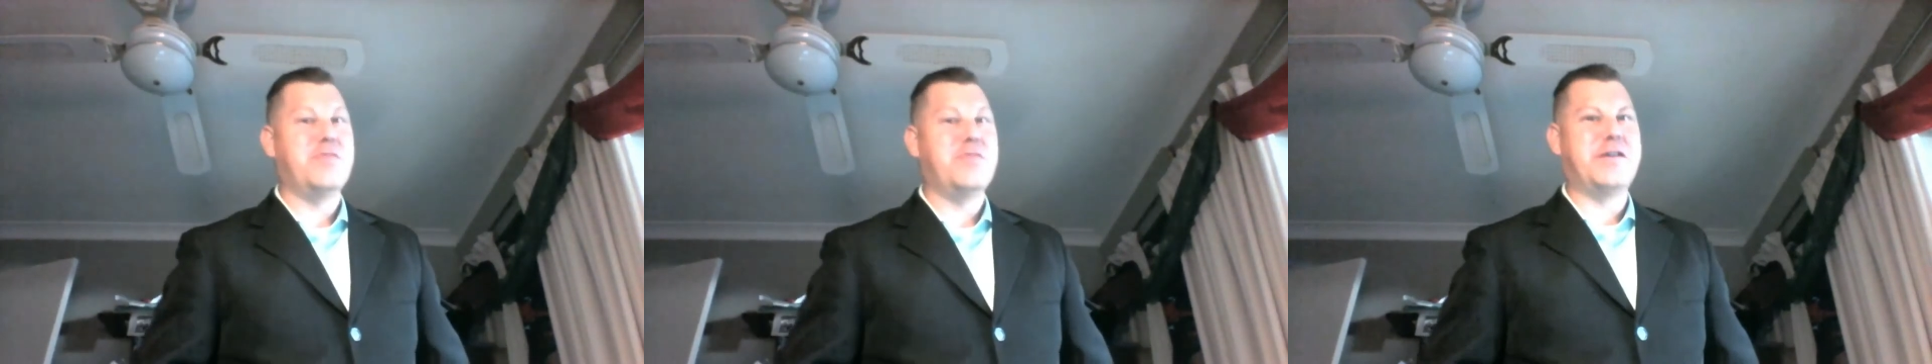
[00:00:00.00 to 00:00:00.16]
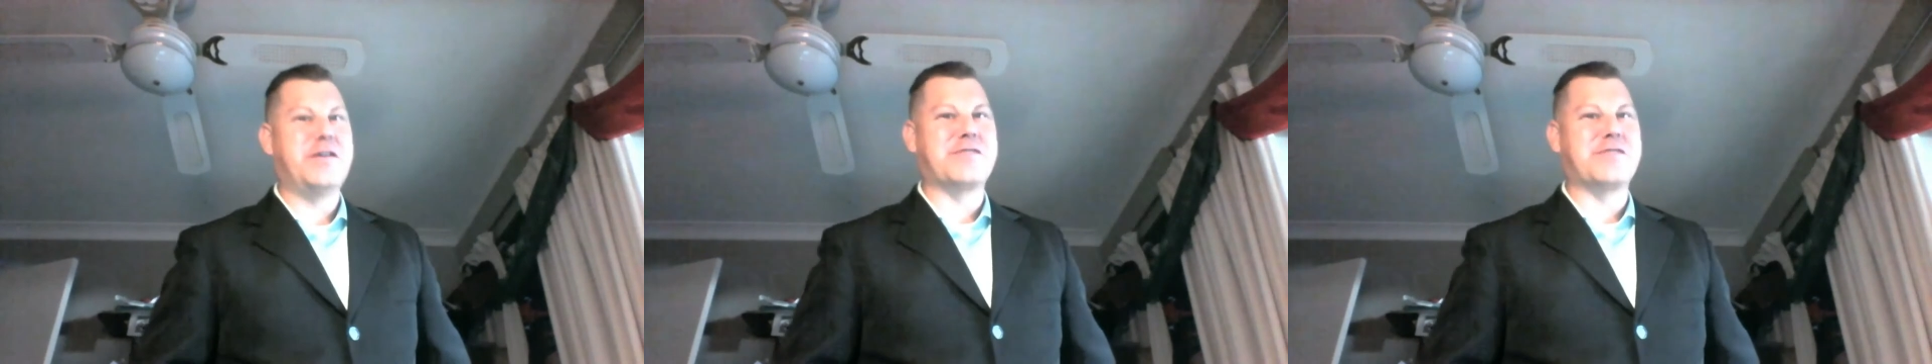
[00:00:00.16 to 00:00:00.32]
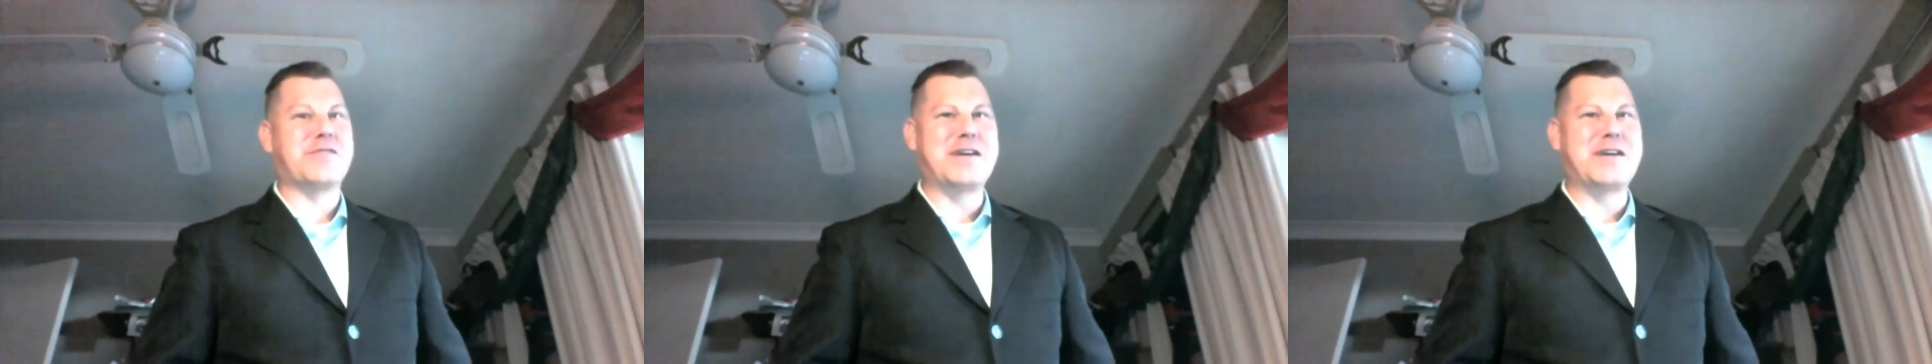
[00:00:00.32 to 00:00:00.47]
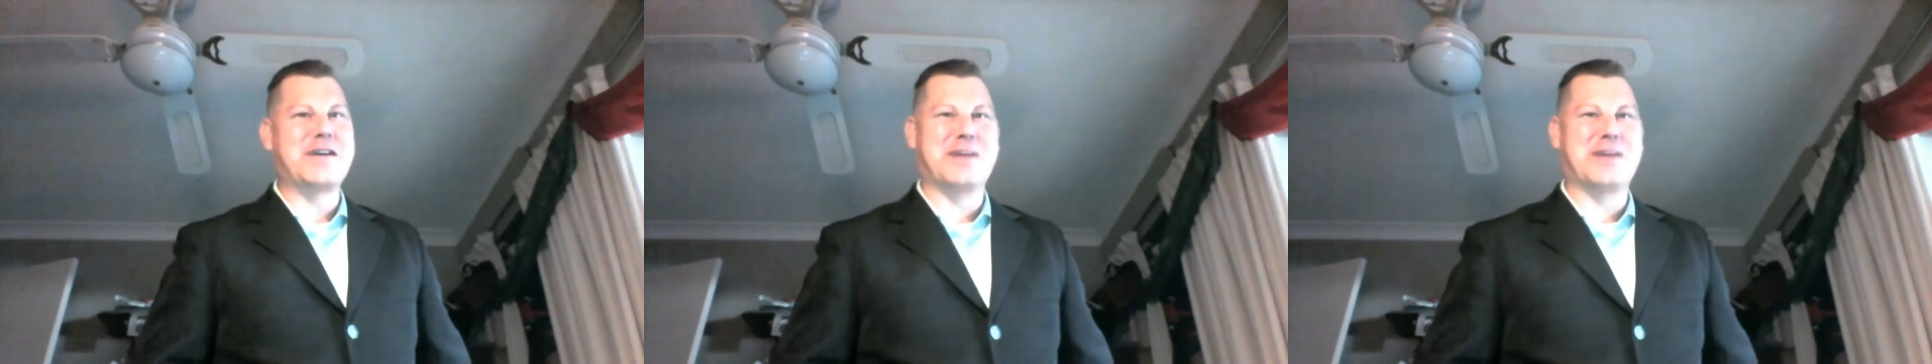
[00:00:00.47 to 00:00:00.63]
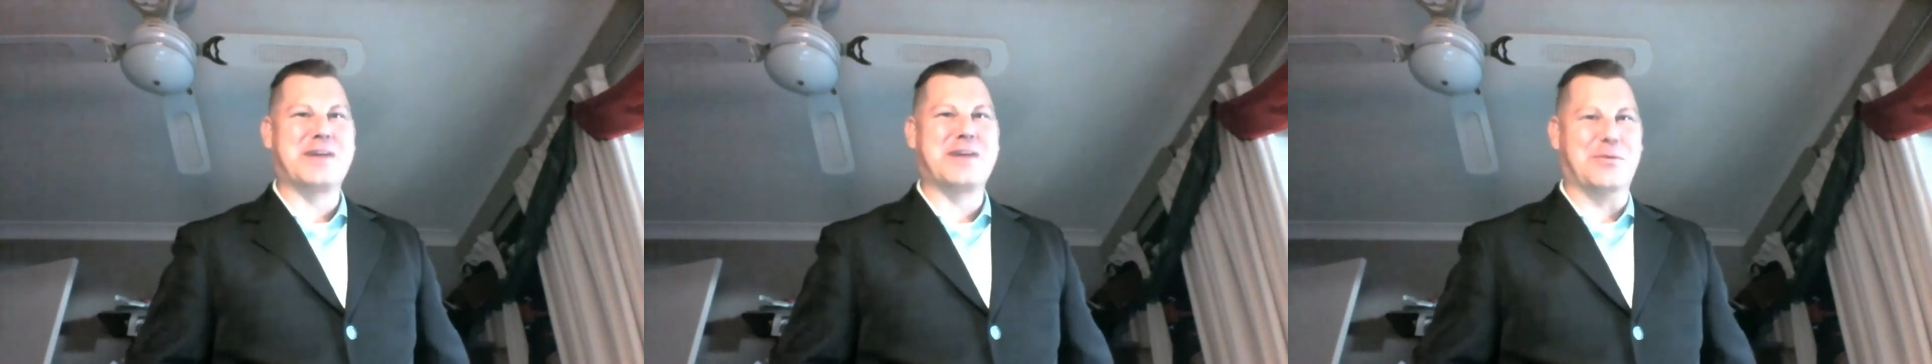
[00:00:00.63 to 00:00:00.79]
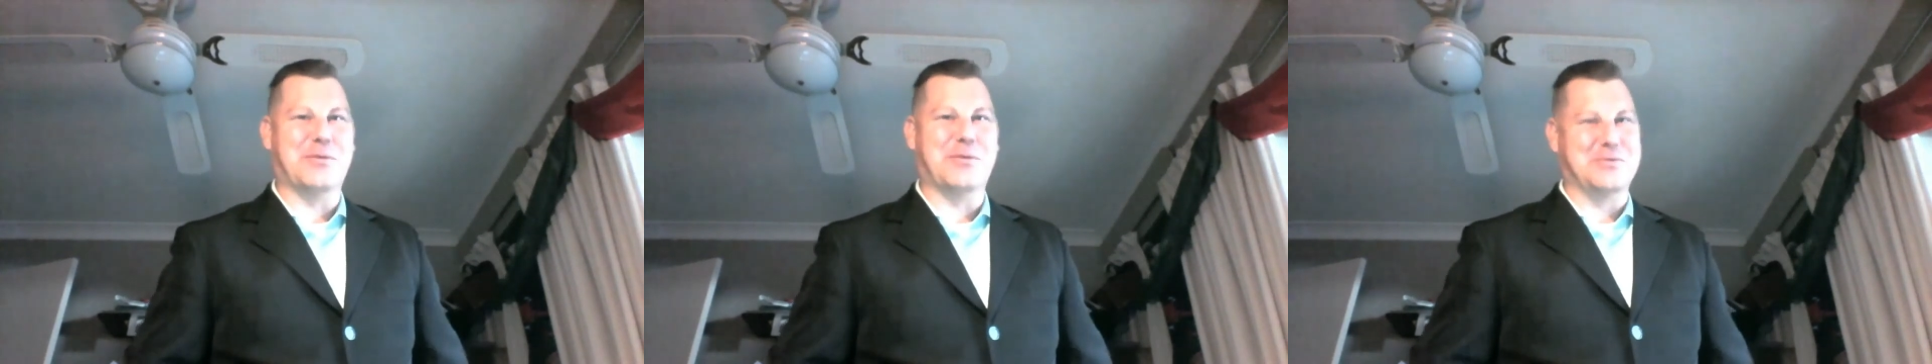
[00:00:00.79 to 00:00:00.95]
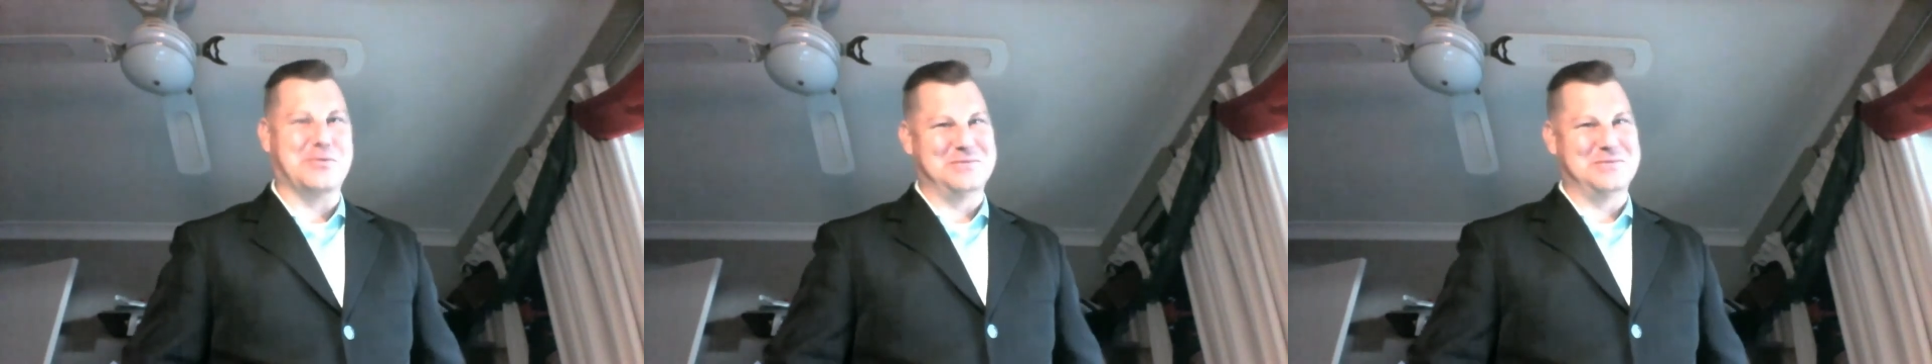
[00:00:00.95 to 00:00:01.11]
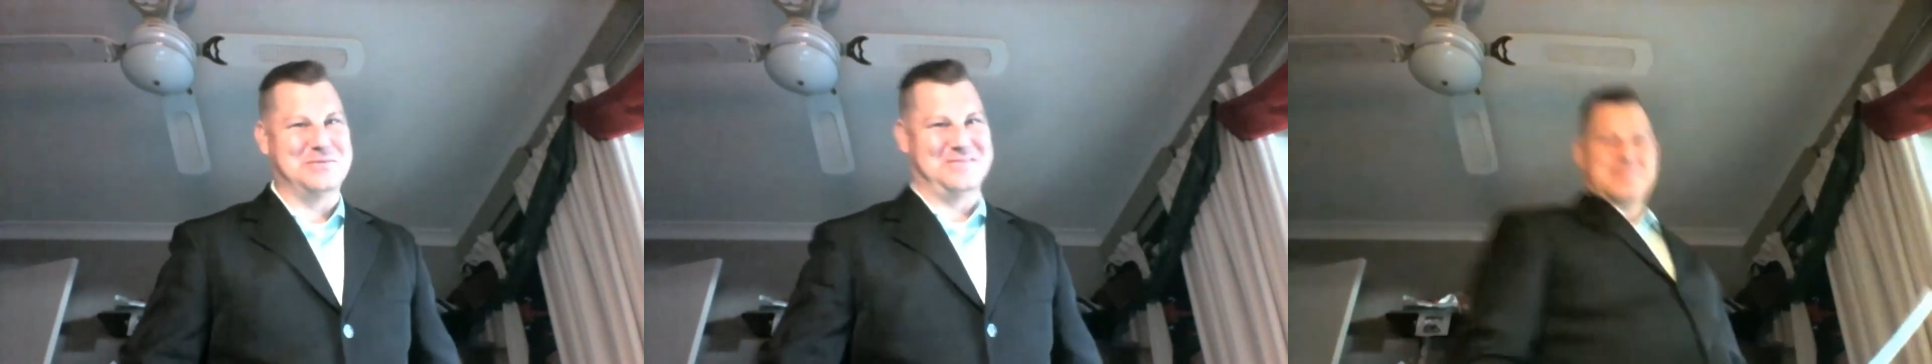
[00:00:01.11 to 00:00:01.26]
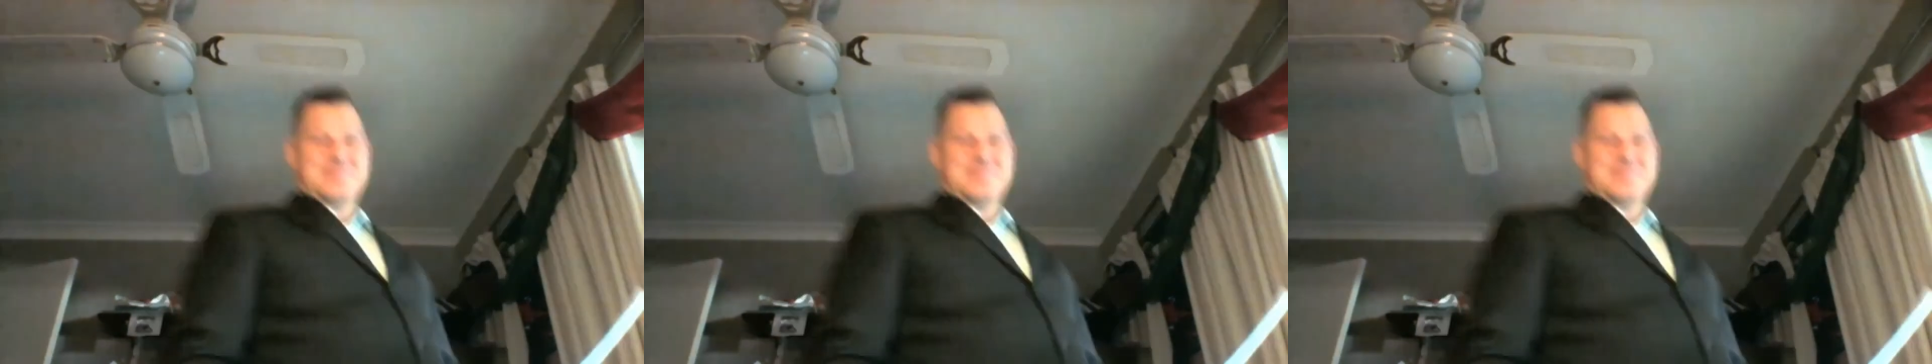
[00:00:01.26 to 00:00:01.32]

they're a great couple.